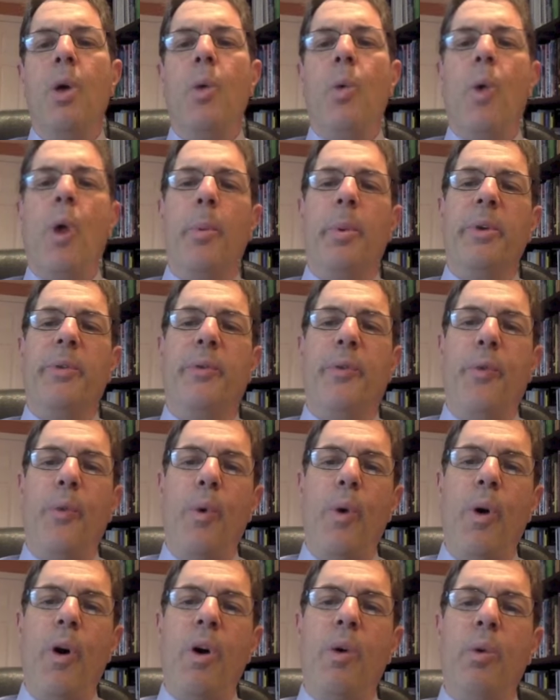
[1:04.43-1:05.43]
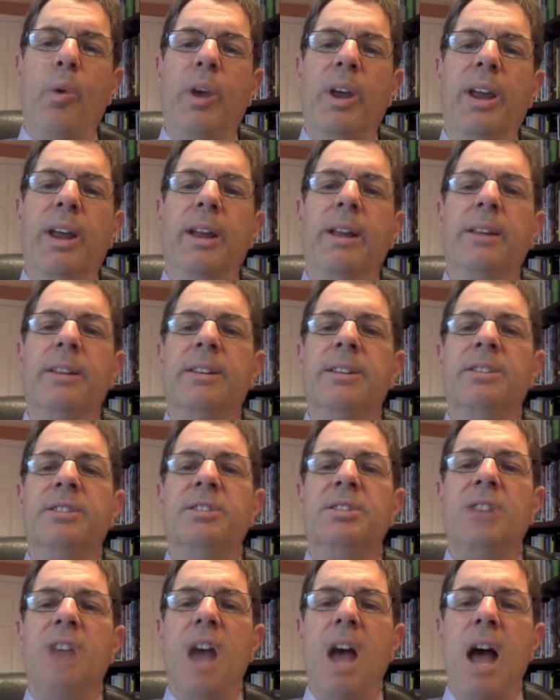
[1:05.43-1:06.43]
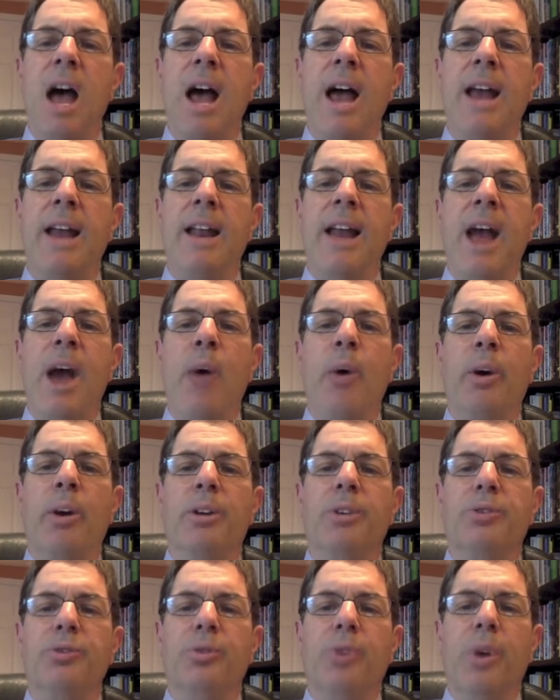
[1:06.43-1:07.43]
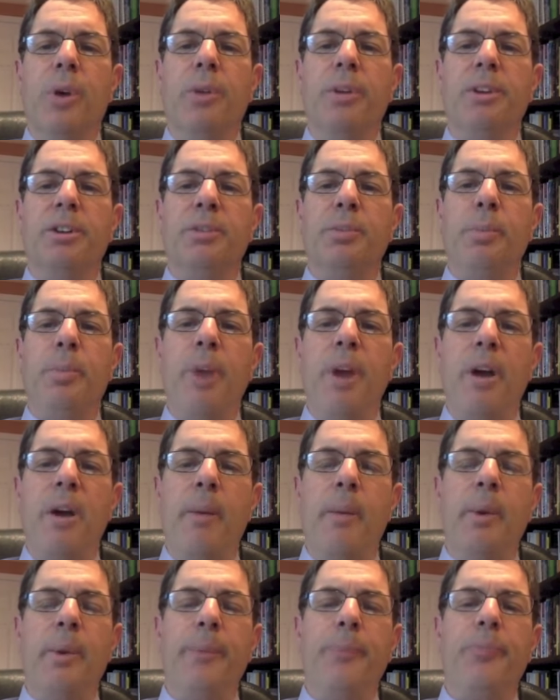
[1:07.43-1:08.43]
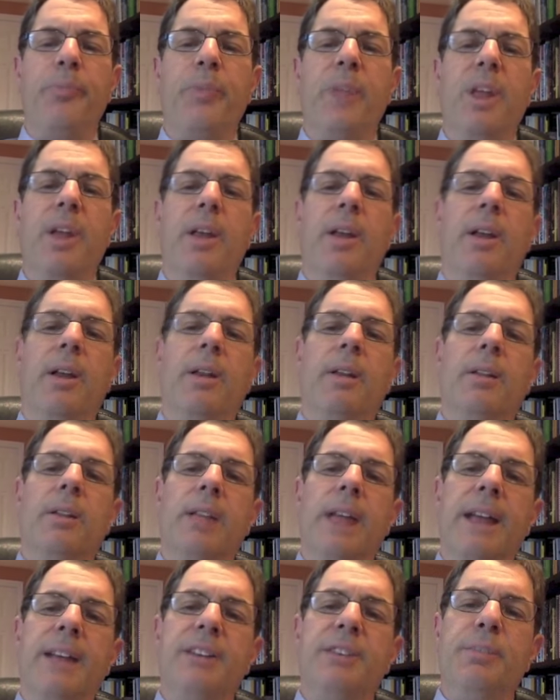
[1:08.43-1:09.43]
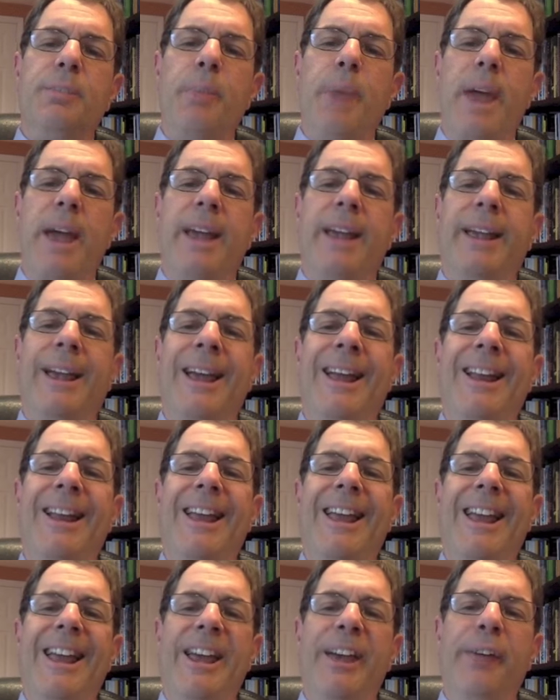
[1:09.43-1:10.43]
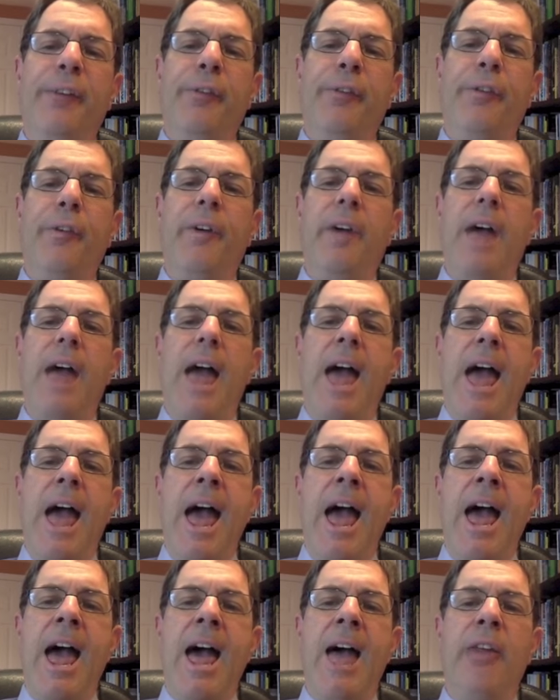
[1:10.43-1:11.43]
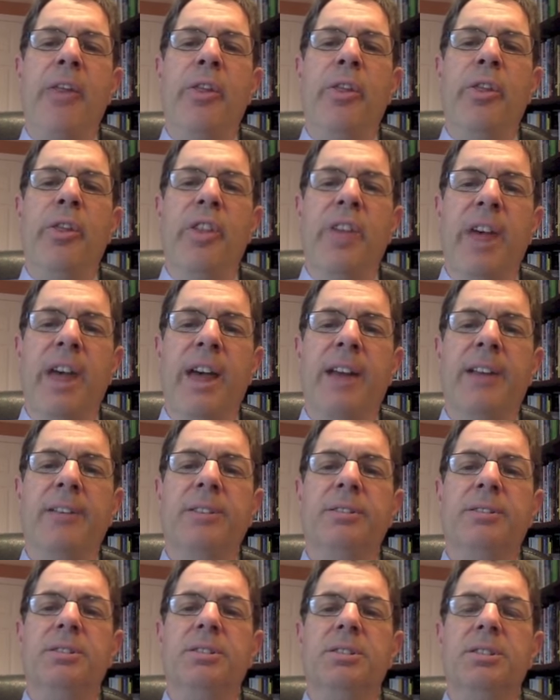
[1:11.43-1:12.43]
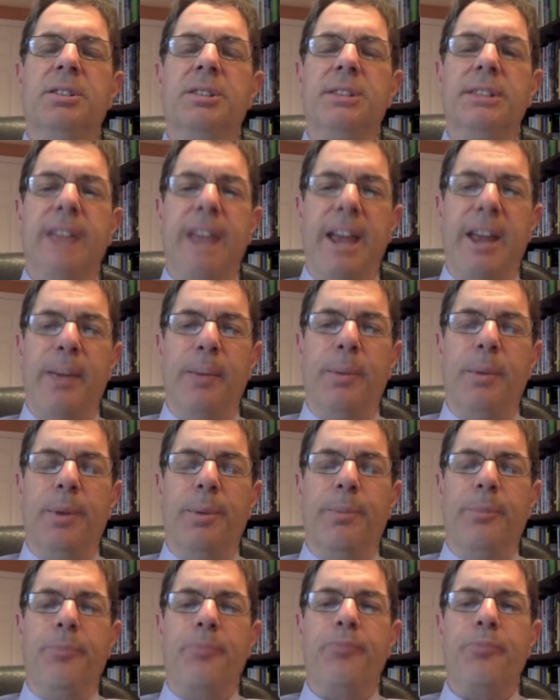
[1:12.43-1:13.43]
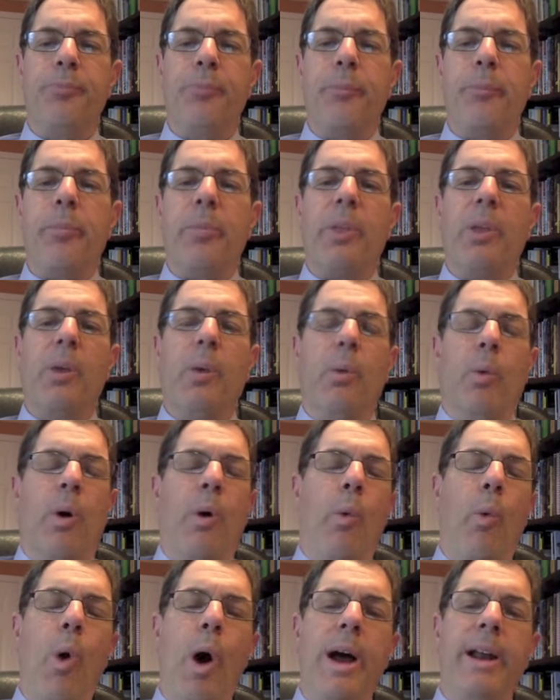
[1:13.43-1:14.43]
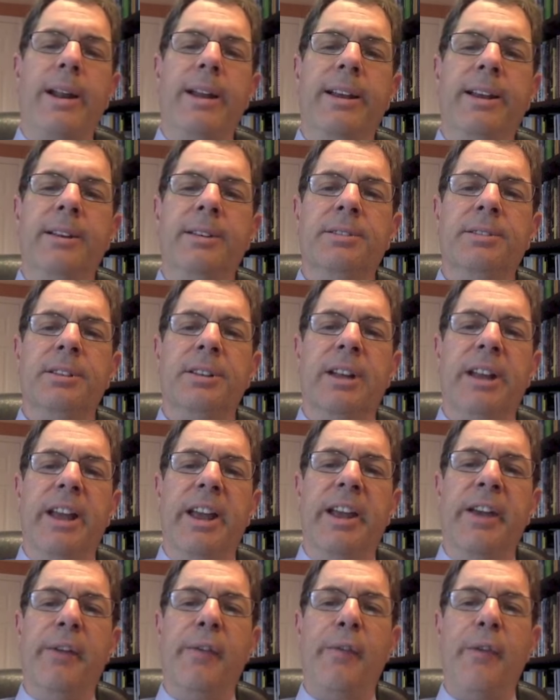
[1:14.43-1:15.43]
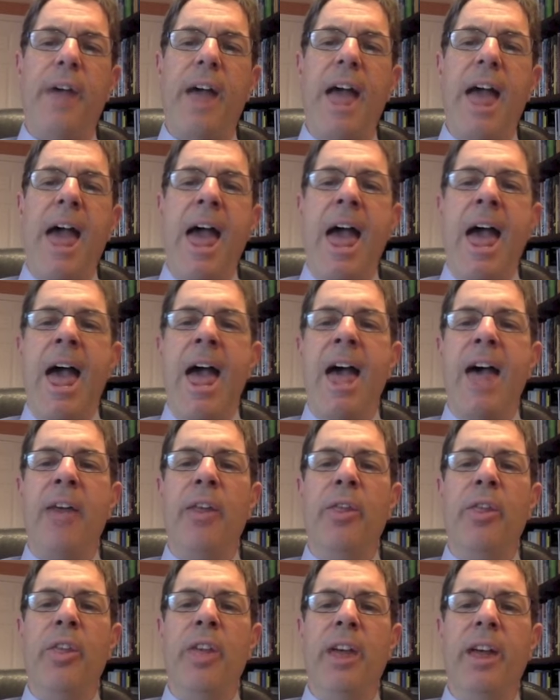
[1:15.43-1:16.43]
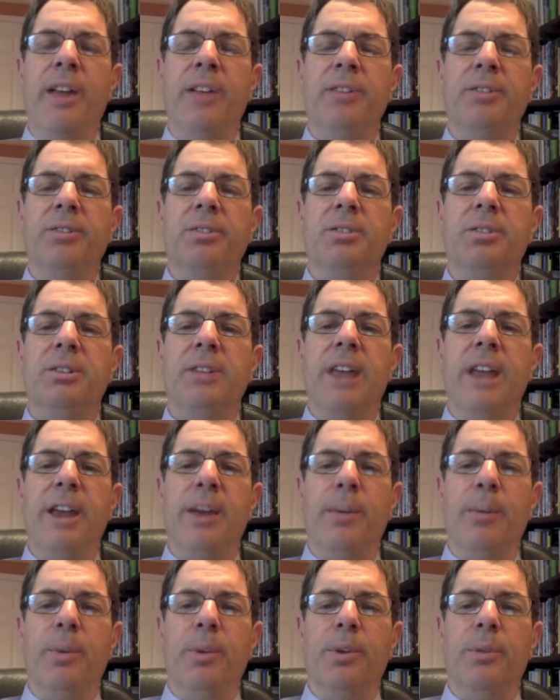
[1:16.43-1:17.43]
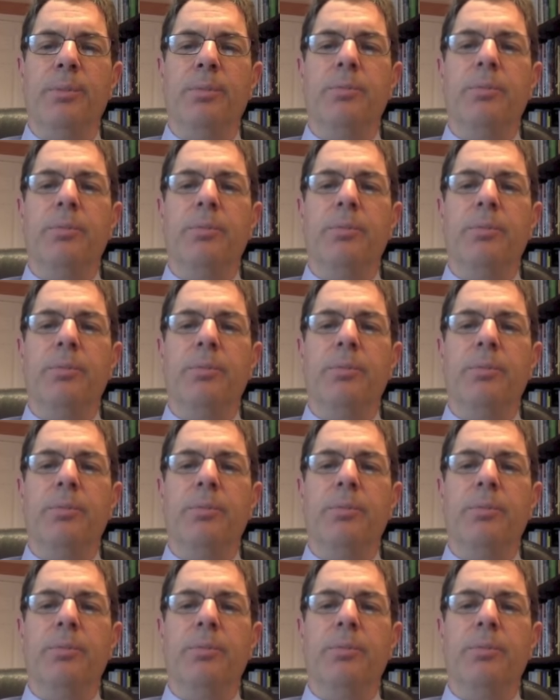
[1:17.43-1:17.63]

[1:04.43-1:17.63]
Well, before we design our controlled experiment, let's make an if and then statement. Well, what is an if and then statement?